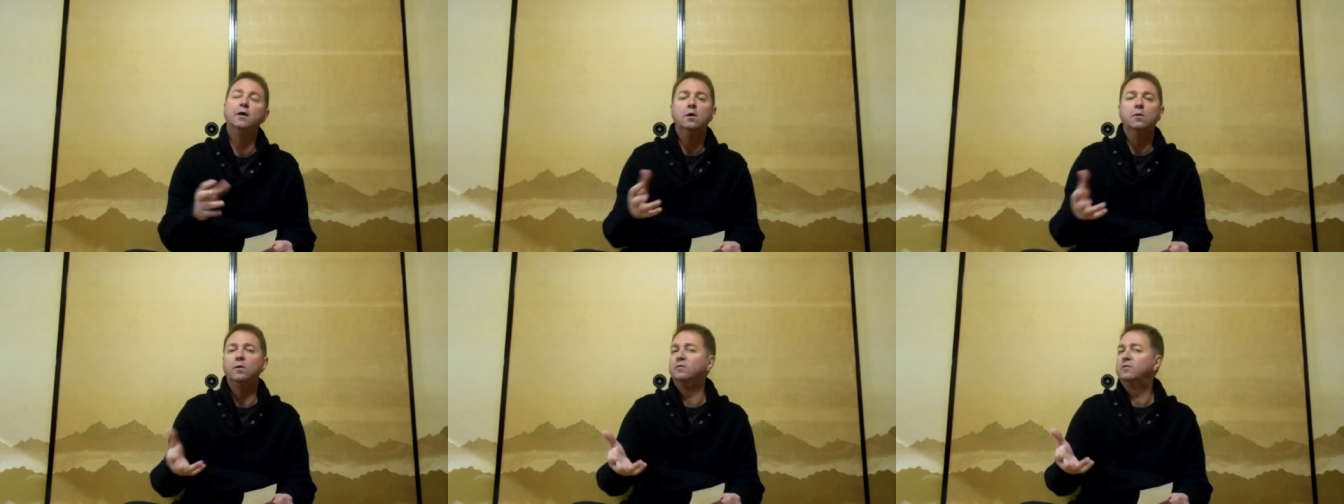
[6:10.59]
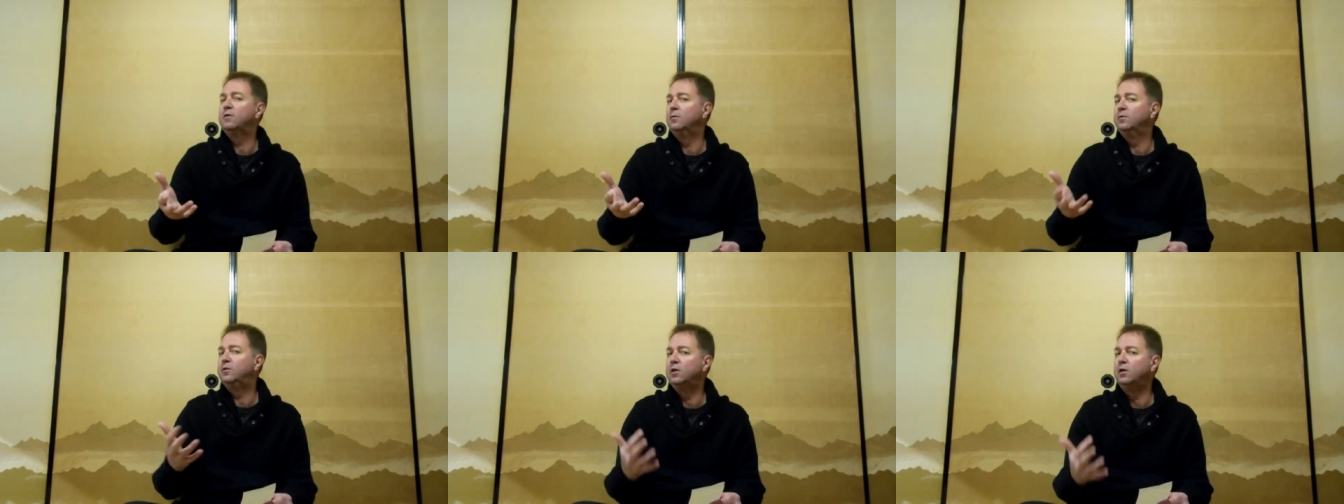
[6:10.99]
when
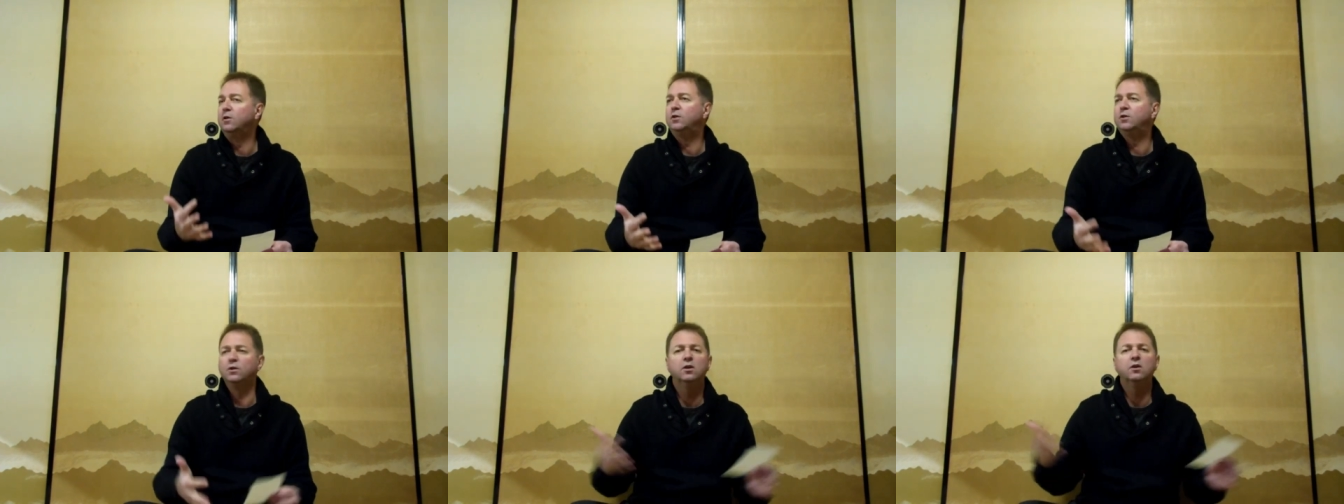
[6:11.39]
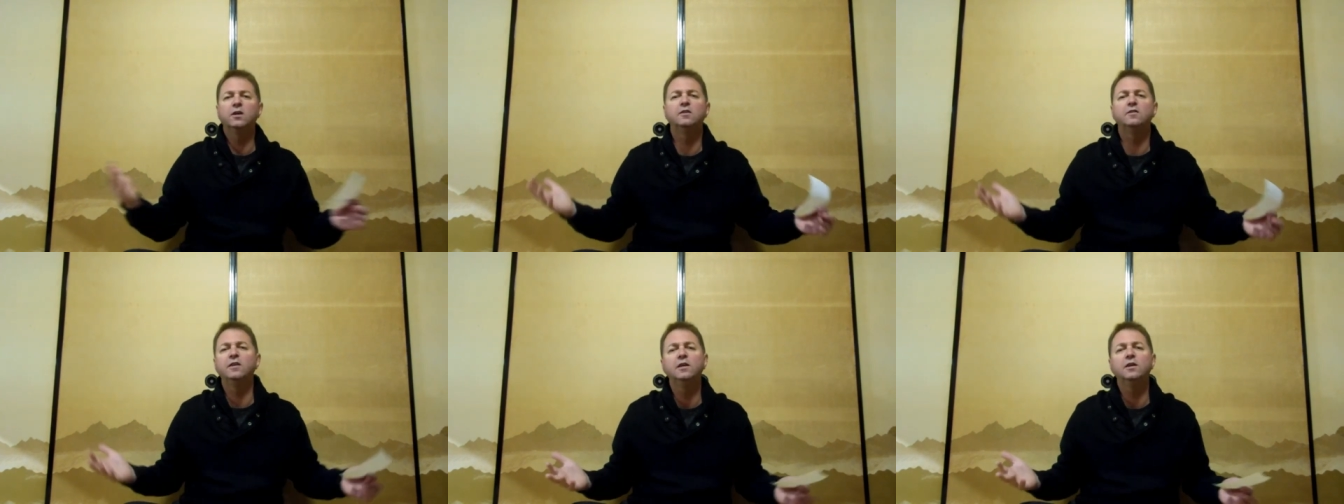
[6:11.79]
someone tells you, look,
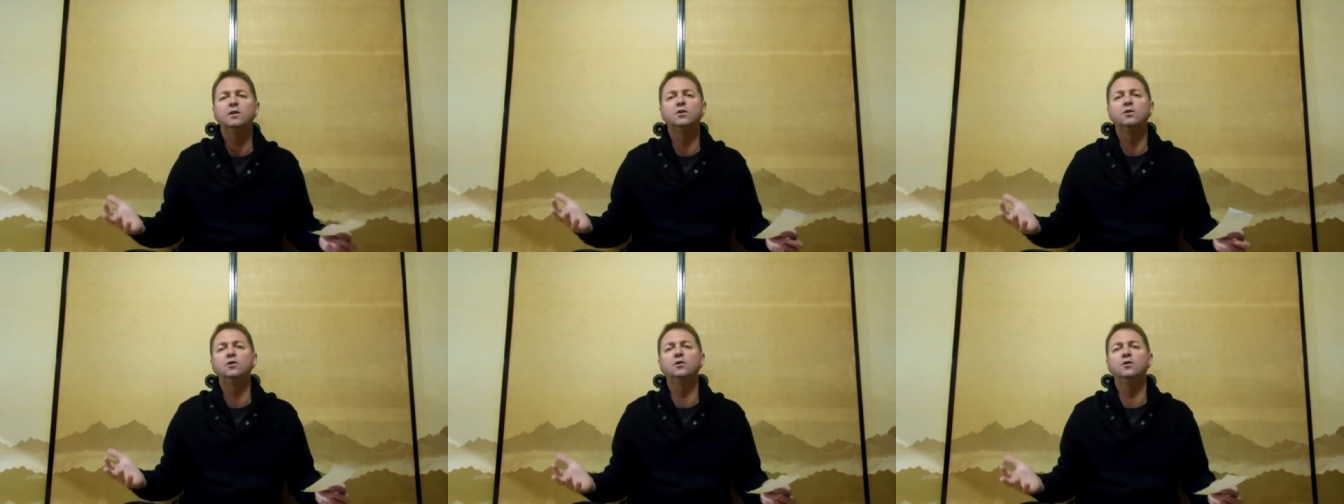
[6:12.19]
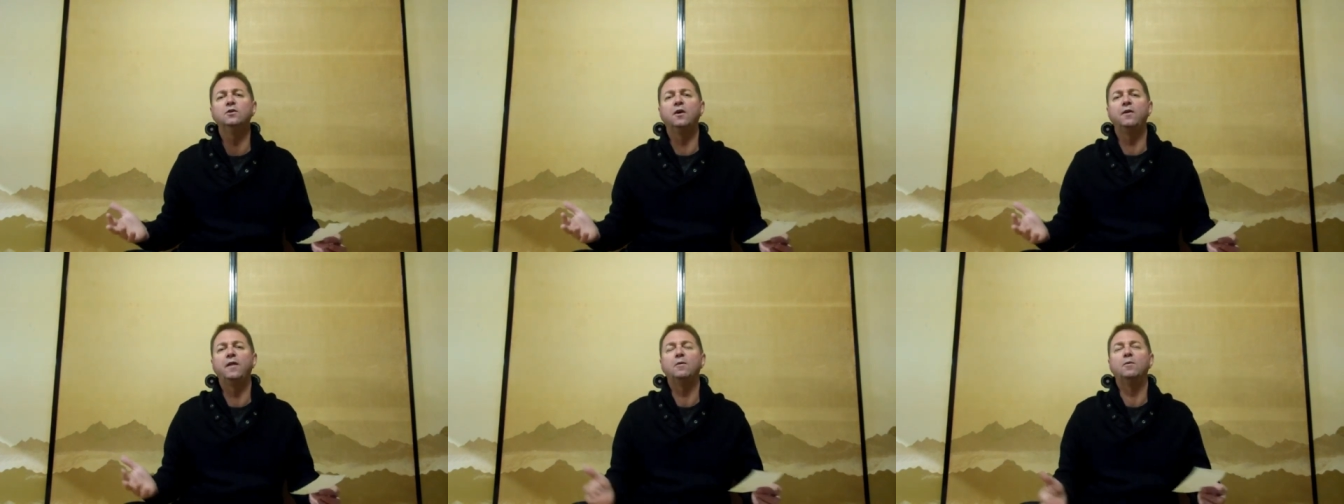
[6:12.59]
it's English, you should
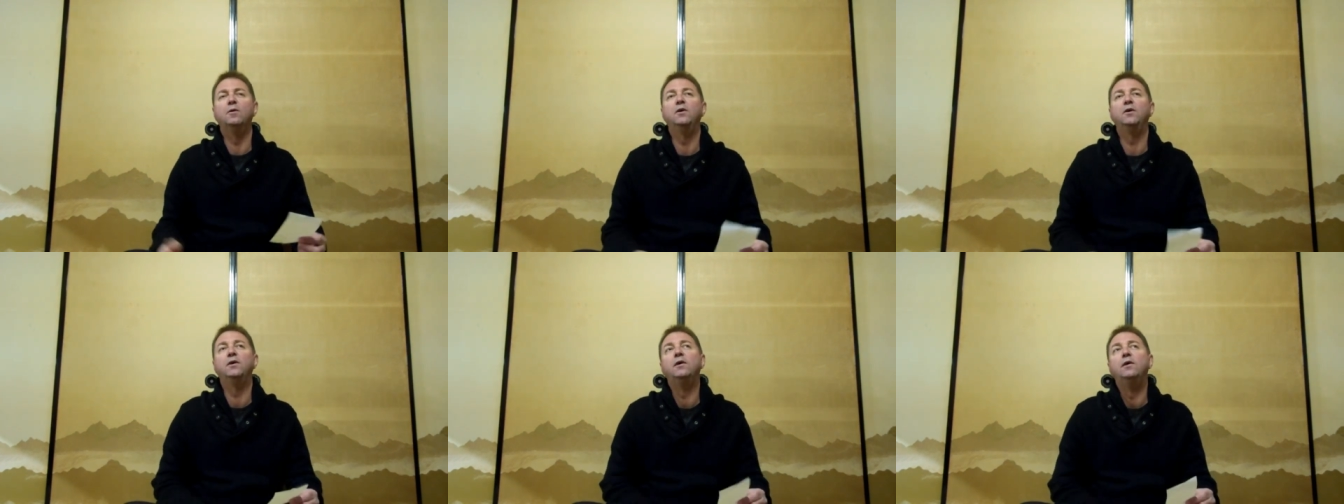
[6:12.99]
know that word.